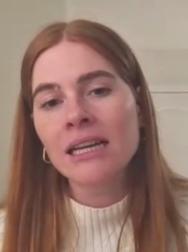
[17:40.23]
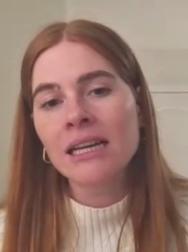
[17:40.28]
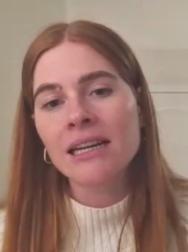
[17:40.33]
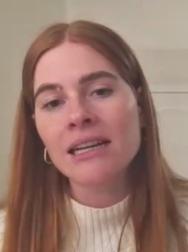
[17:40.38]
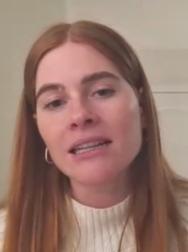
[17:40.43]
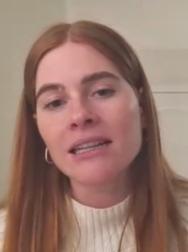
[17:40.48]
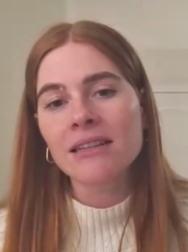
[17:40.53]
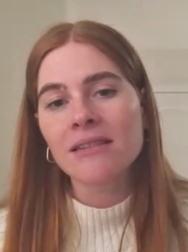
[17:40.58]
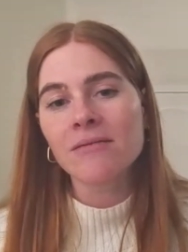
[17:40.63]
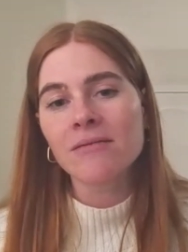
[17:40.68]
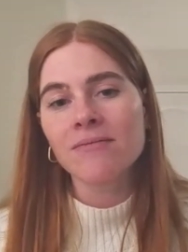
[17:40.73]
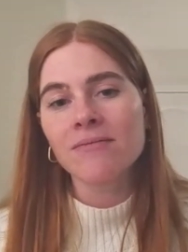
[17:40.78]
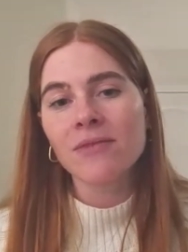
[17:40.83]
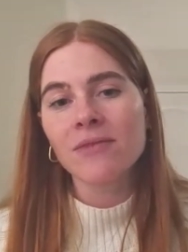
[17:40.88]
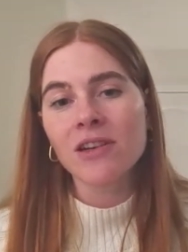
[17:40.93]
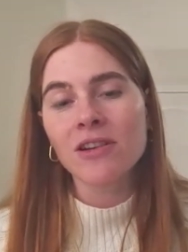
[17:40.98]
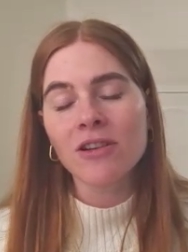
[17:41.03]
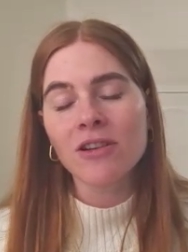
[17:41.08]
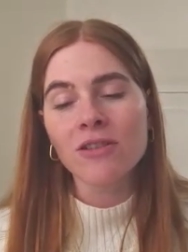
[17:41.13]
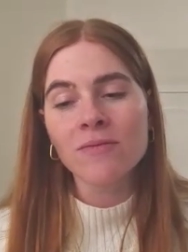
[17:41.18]
um,
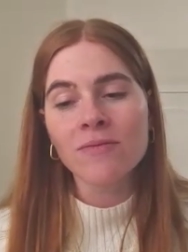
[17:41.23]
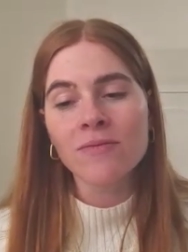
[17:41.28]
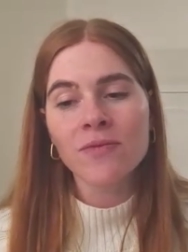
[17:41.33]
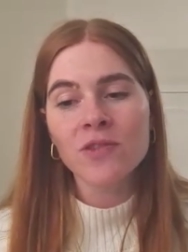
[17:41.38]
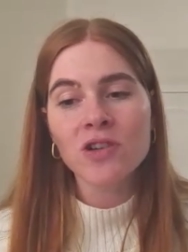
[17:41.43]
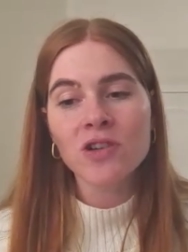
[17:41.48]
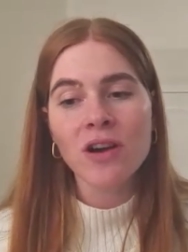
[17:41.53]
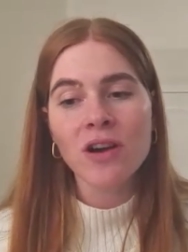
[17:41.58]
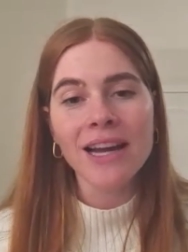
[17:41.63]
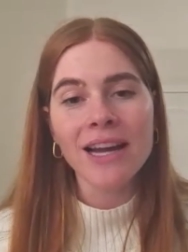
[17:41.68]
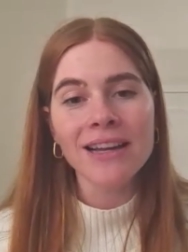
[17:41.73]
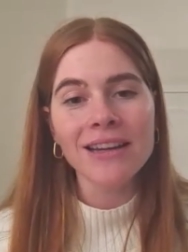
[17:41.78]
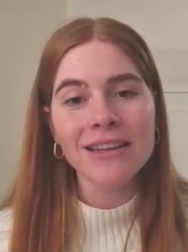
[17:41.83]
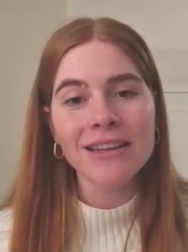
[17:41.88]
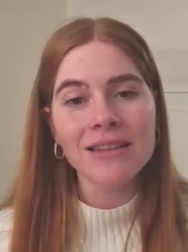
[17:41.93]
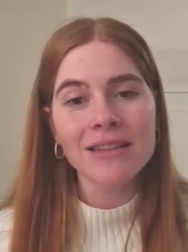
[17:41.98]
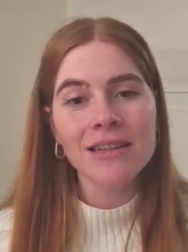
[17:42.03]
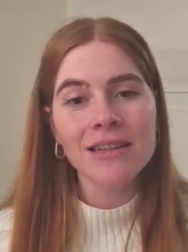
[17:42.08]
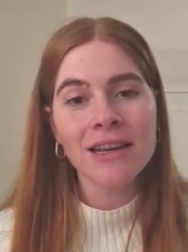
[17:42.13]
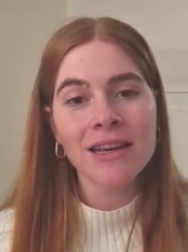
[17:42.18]
you know try
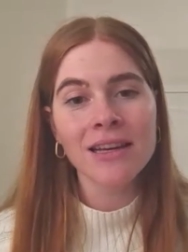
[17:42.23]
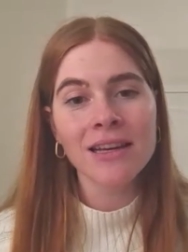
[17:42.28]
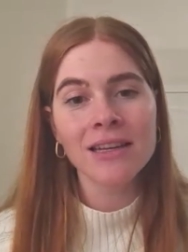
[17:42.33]
and